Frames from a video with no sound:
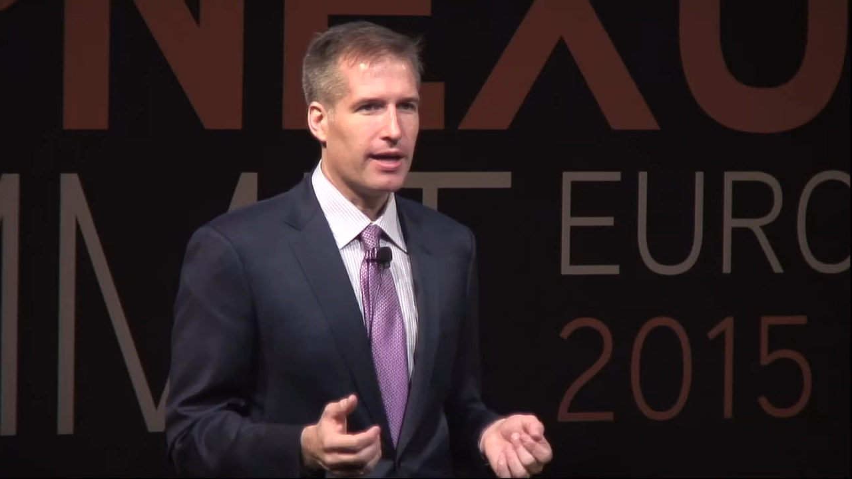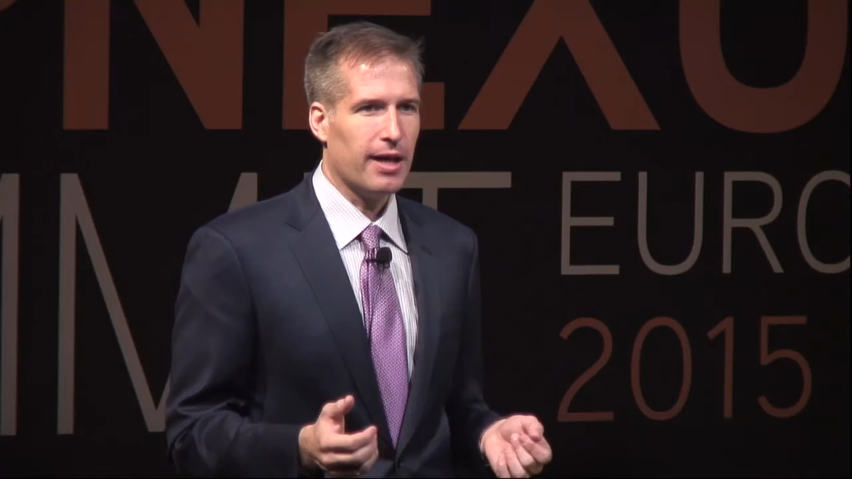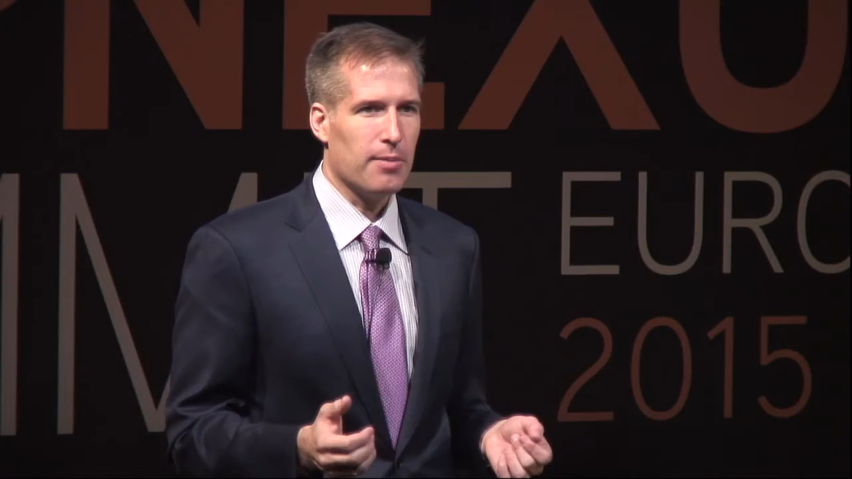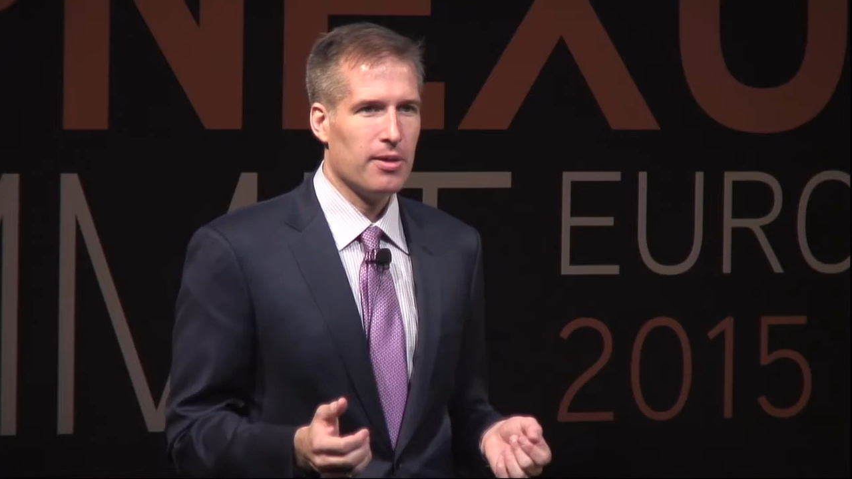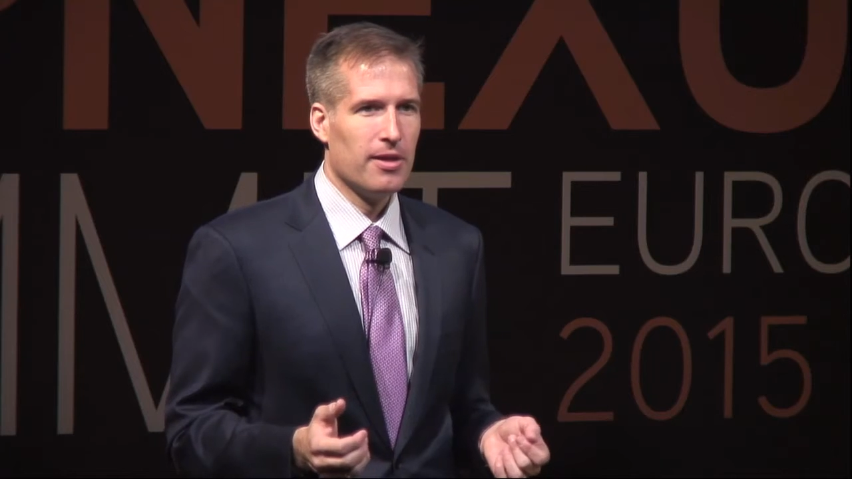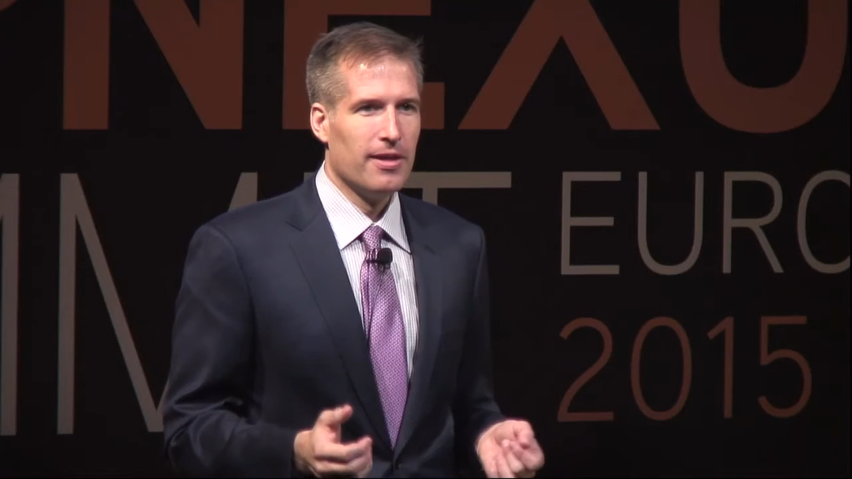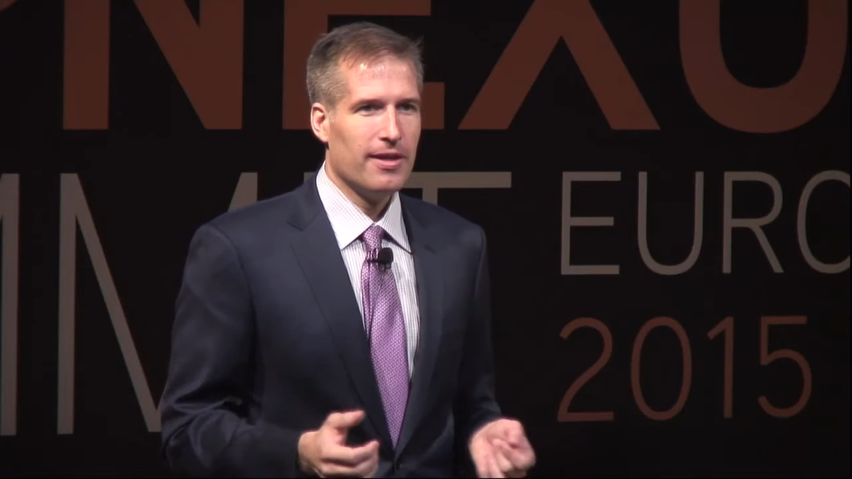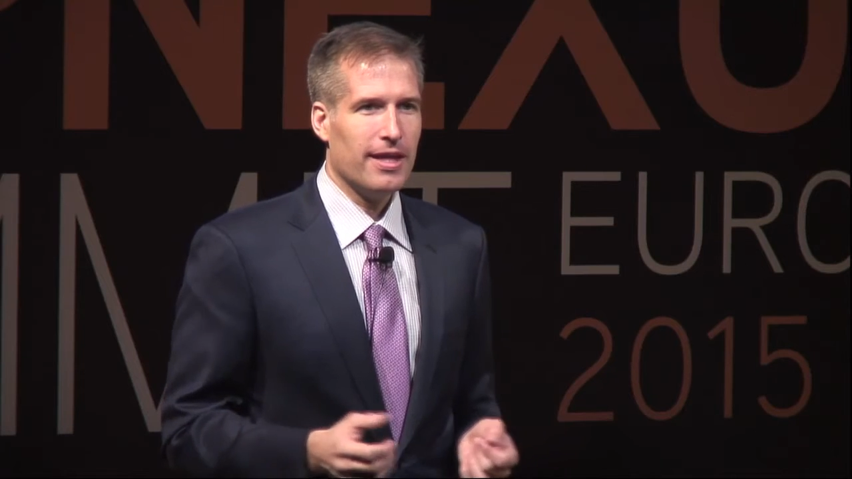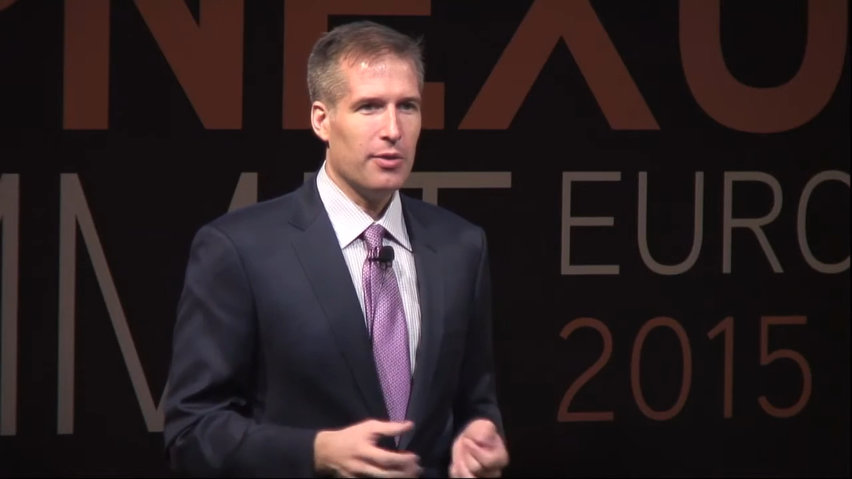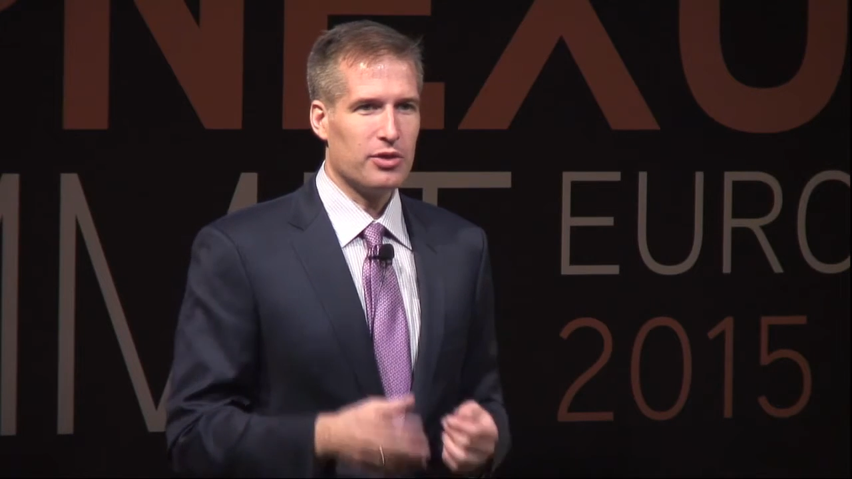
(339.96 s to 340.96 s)
up.
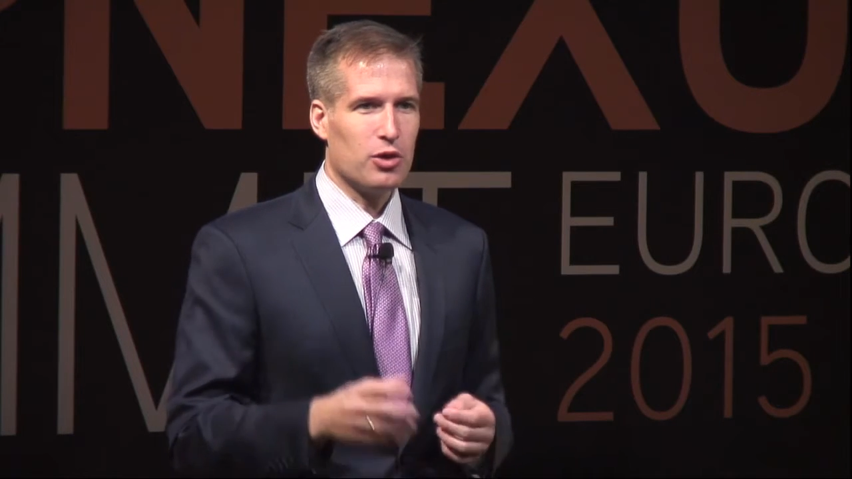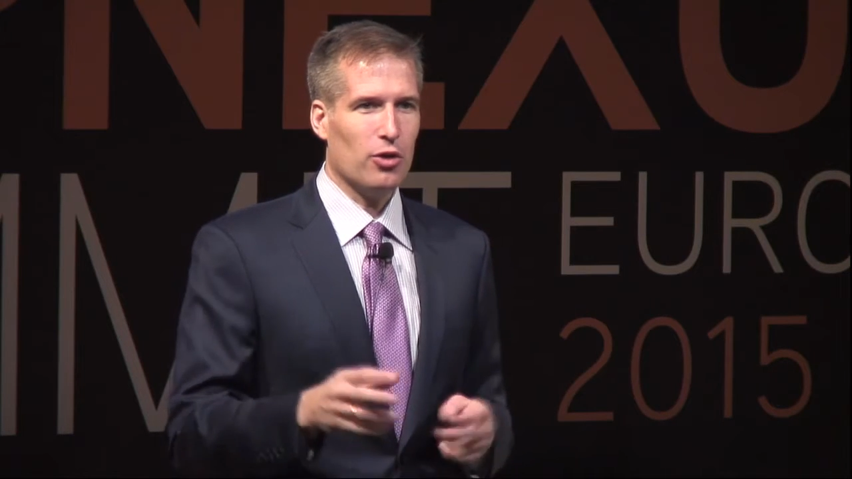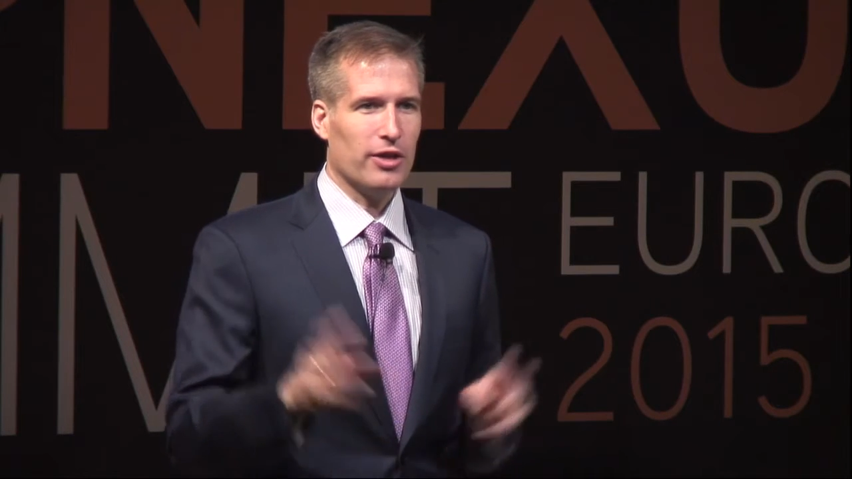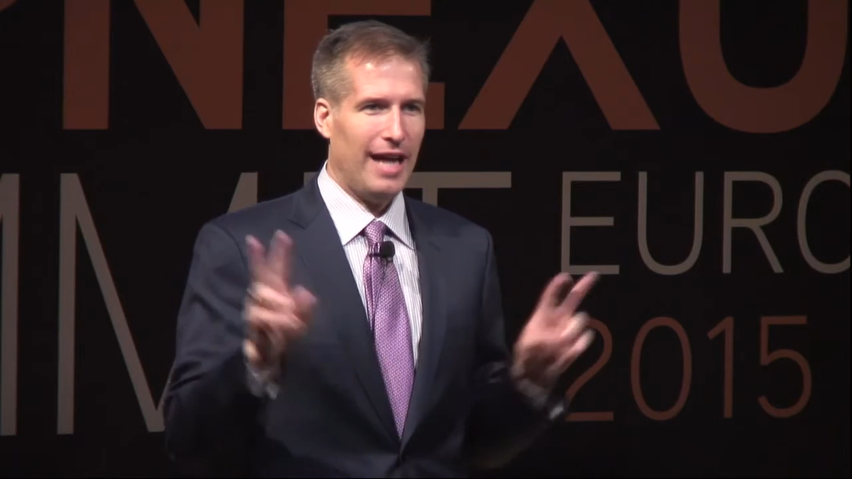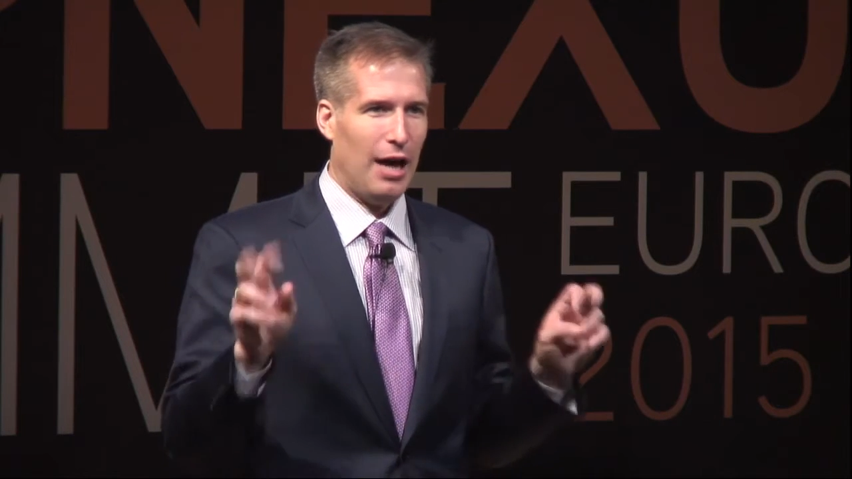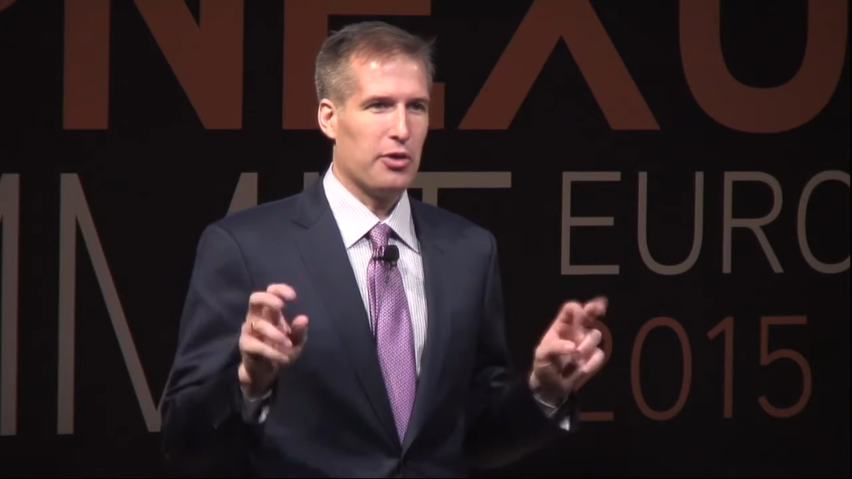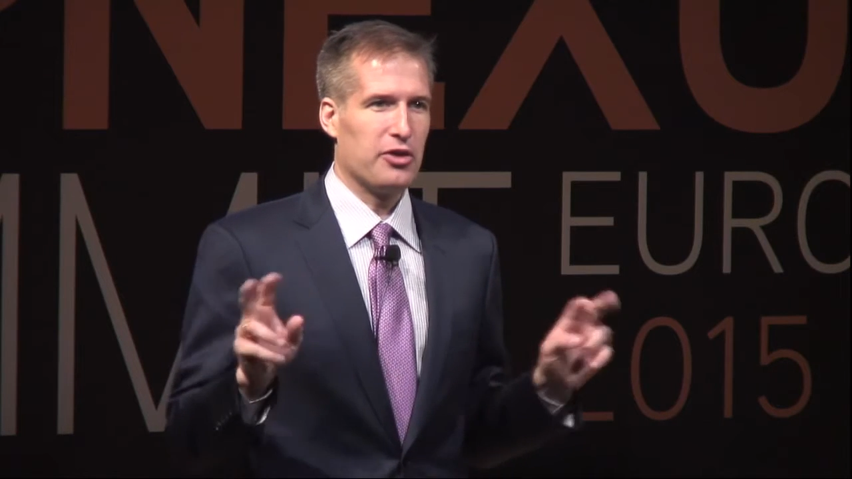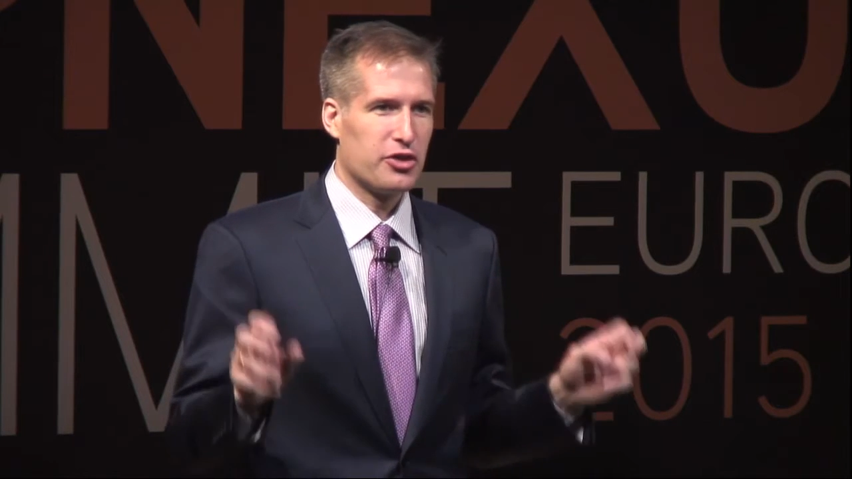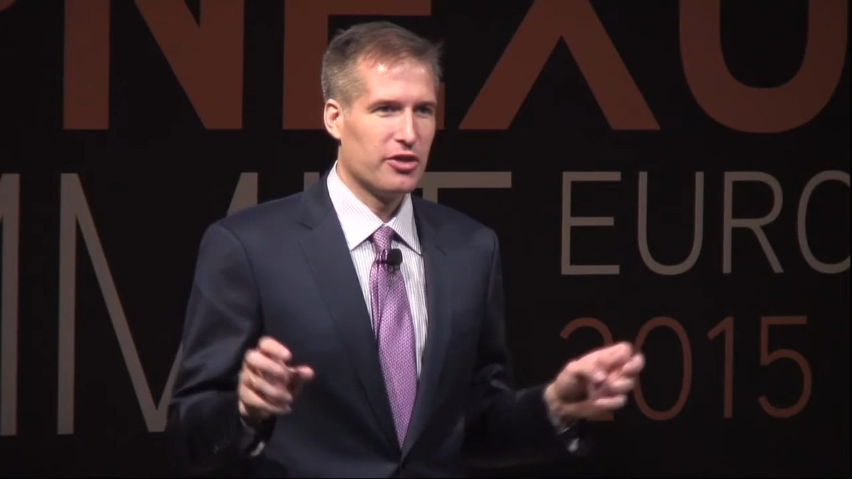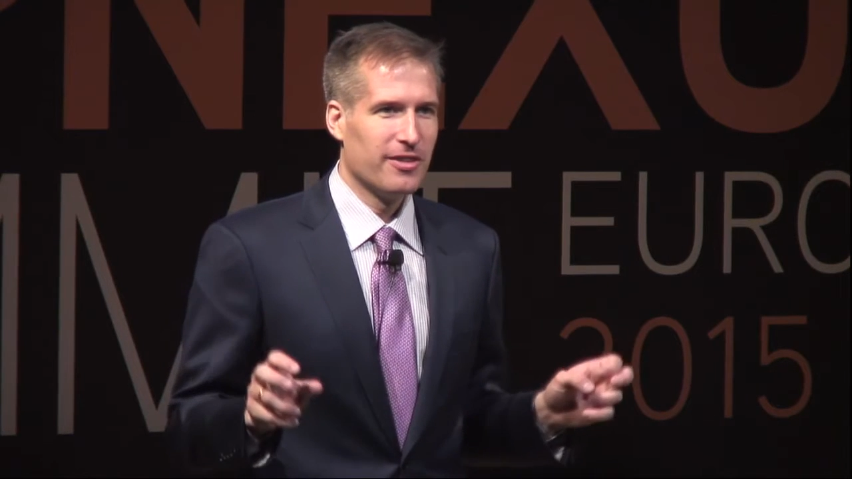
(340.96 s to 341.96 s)
It was called an
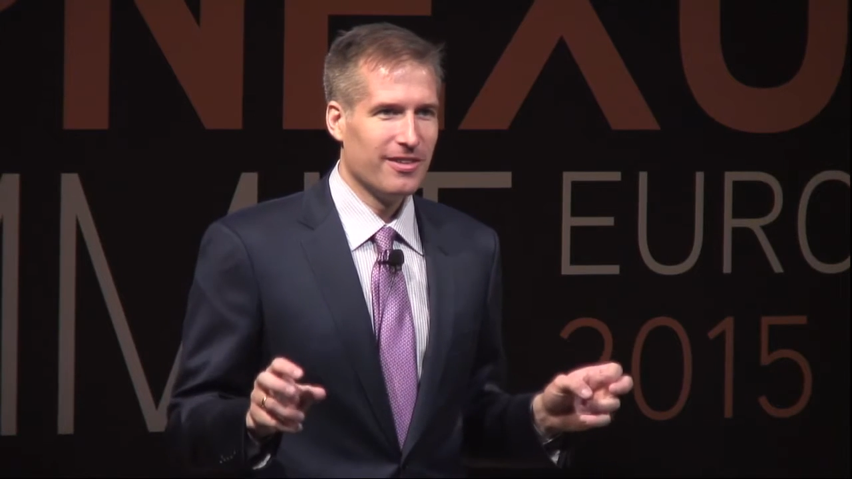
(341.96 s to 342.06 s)
outage.